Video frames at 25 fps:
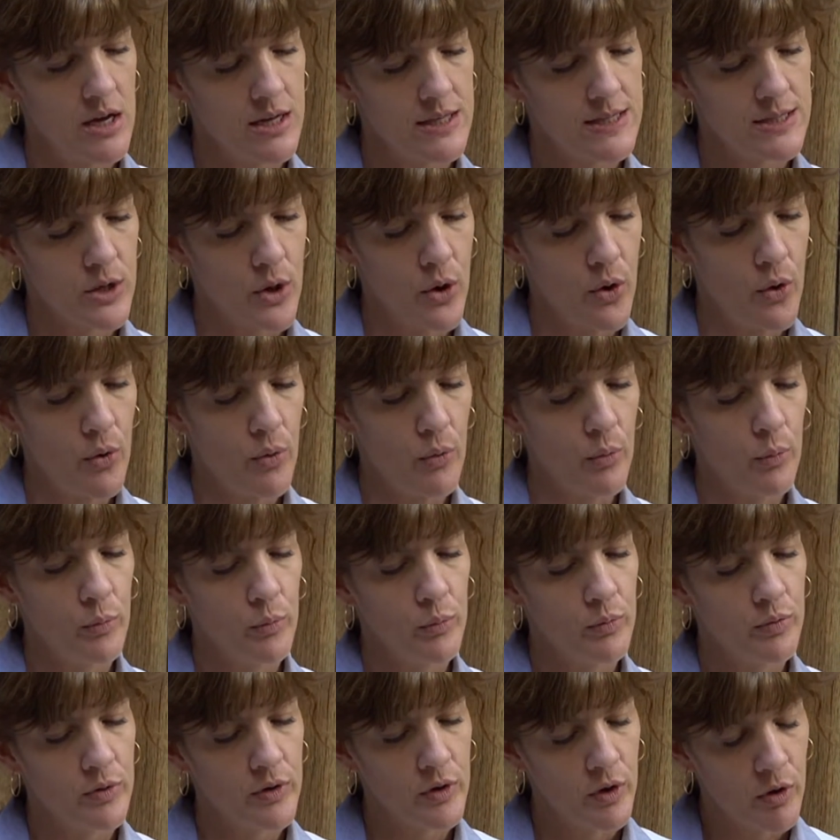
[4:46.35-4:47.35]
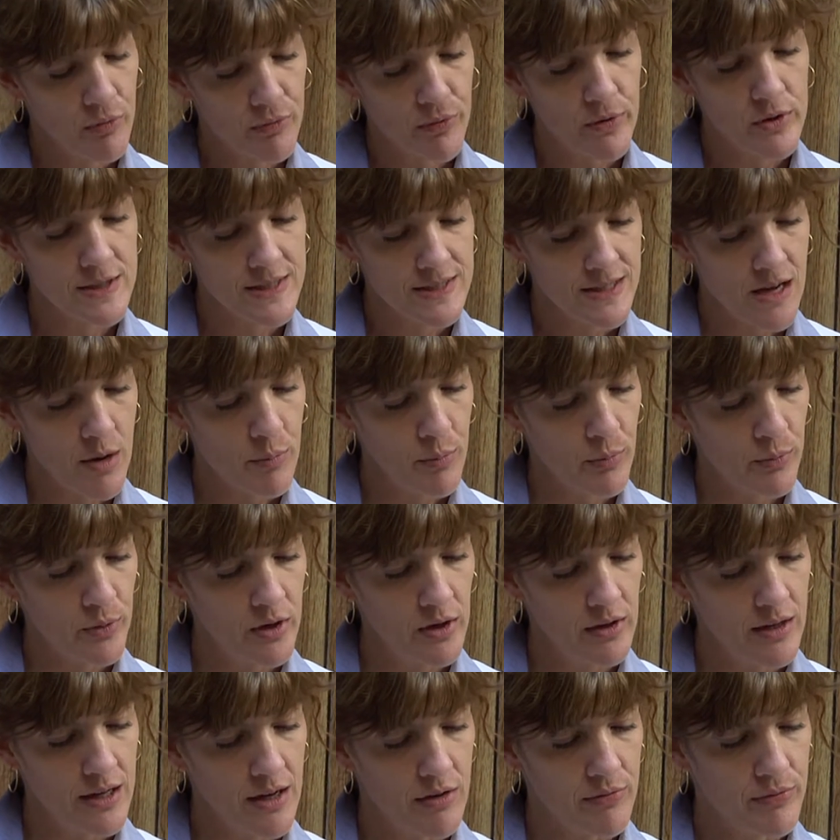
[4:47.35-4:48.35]
So your first step
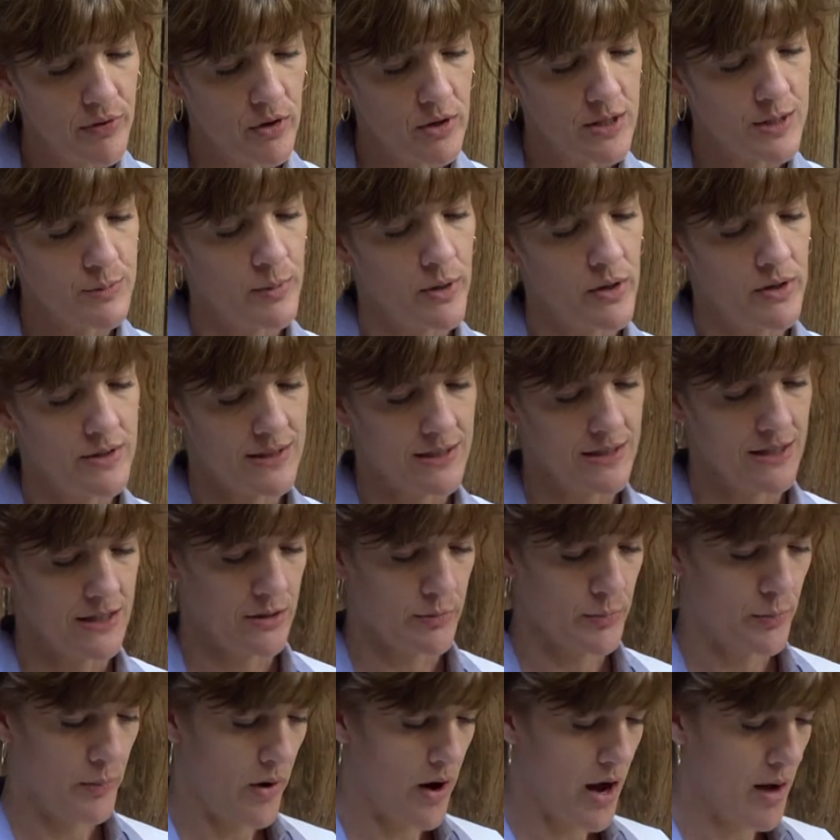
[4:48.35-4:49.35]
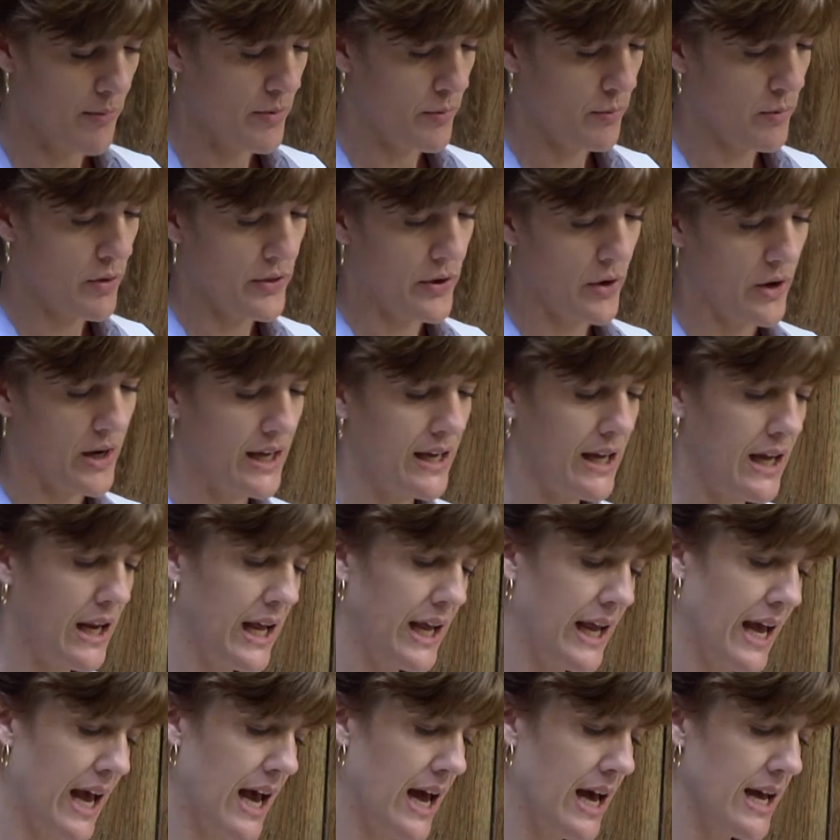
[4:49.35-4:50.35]
really, if you're experiencing this problem with your kitty
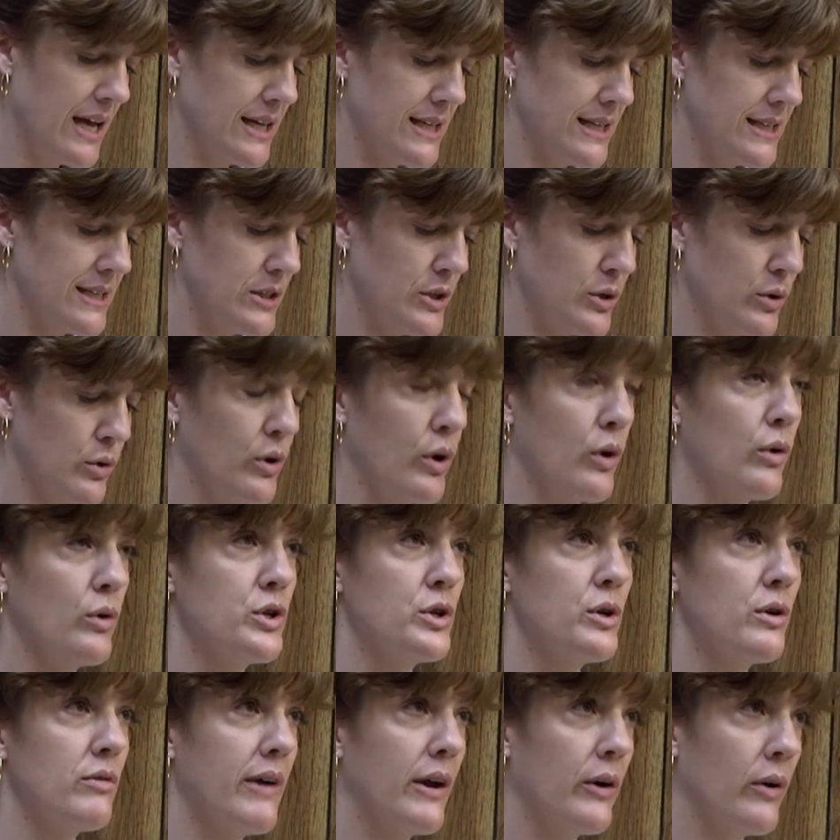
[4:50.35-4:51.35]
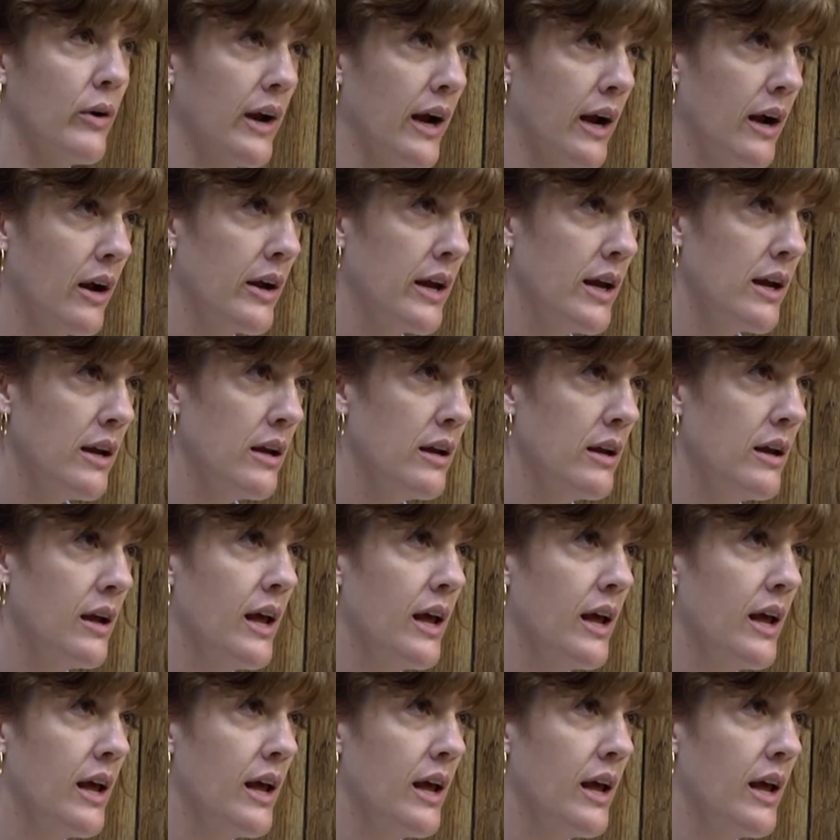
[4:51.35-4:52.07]
cat, is to go to your veterinarian